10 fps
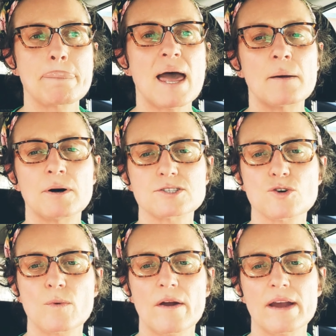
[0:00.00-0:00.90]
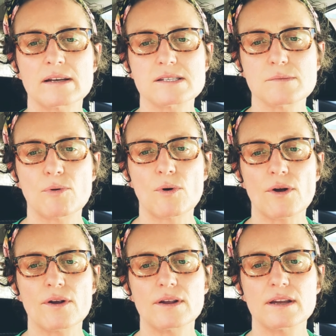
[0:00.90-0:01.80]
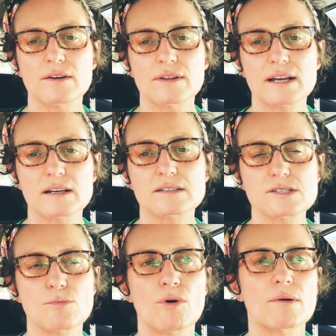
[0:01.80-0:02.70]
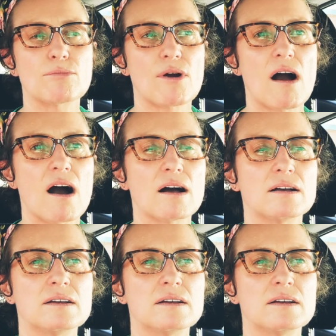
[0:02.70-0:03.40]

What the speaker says: And I'm also wearing a support, you know, like a support bra